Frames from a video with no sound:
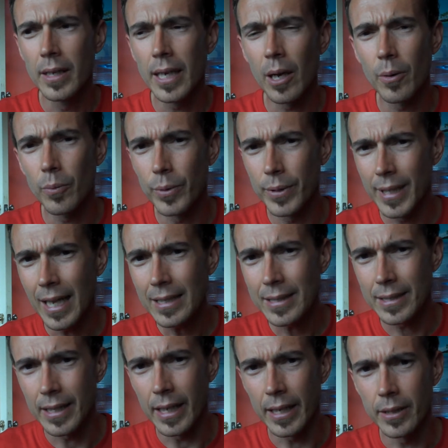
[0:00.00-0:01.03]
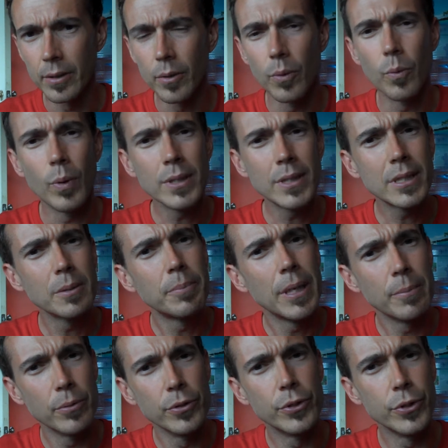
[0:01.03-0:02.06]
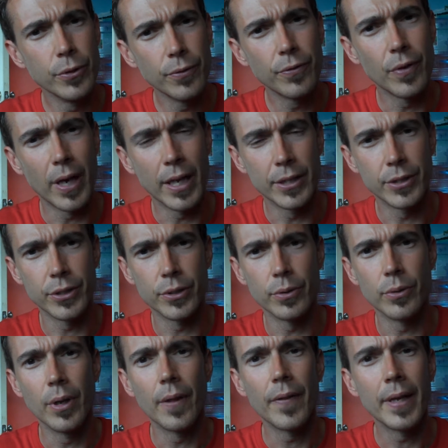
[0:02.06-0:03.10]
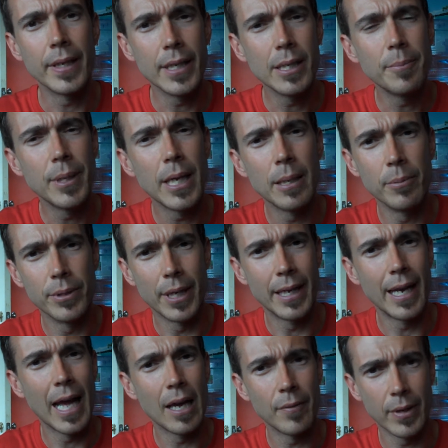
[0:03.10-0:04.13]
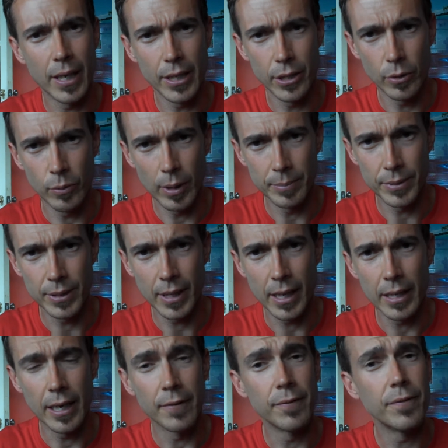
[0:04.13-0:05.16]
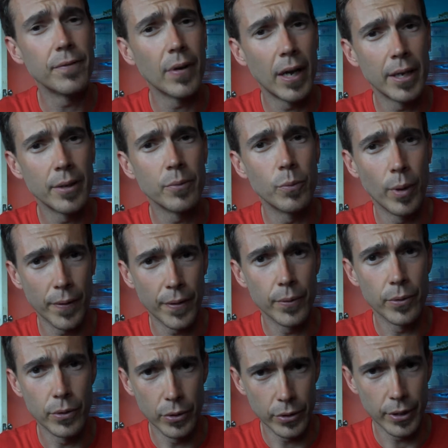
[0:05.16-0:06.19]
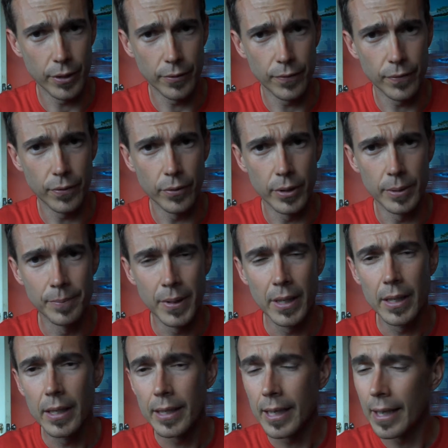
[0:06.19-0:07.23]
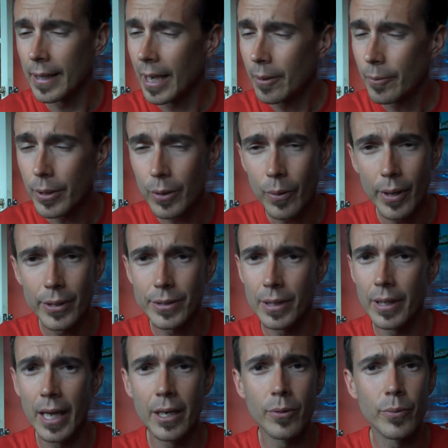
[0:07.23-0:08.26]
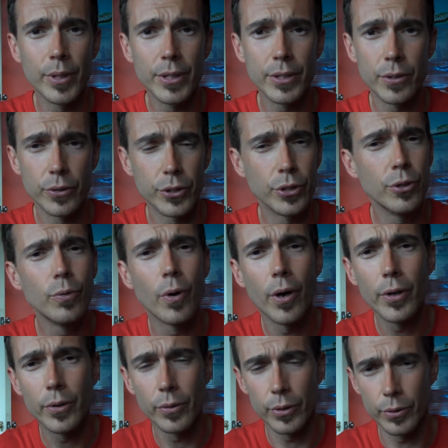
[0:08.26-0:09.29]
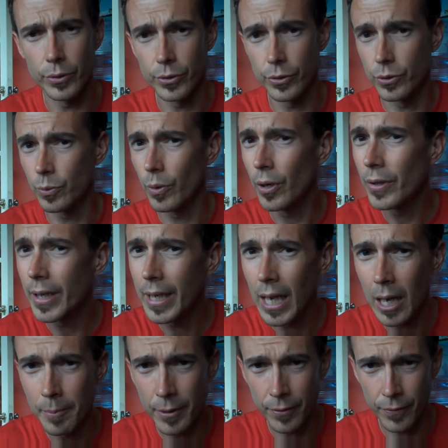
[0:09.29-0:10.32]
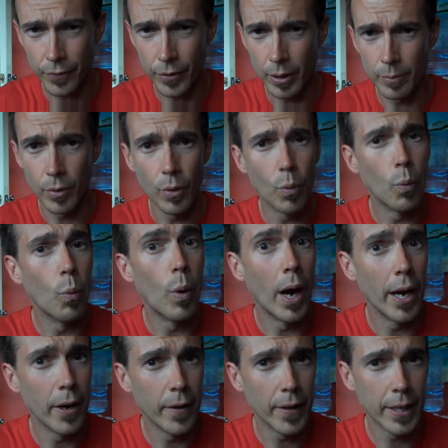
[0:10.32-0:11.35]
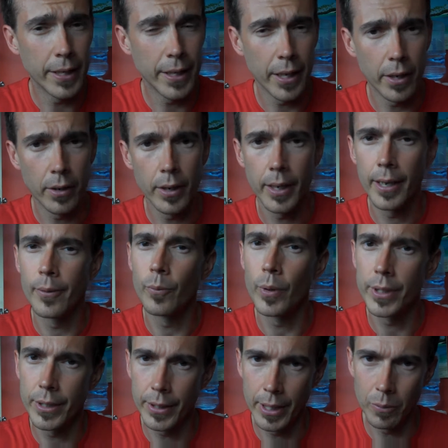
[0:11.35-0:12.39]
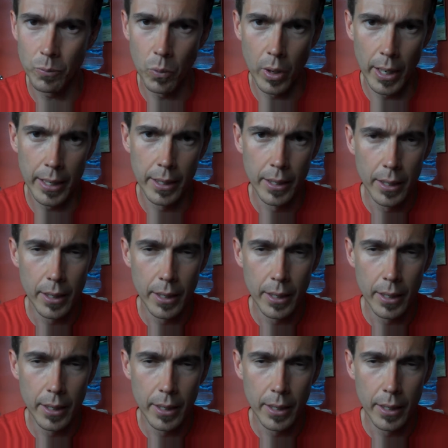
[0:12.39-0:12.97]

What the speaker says: Now, with that said, once the people do find you, they need to be able to navigate your website and find what they're looking for. Now, that requires a lot of research. Who are your users? Where are they coming from? Why are they there? And what do they want?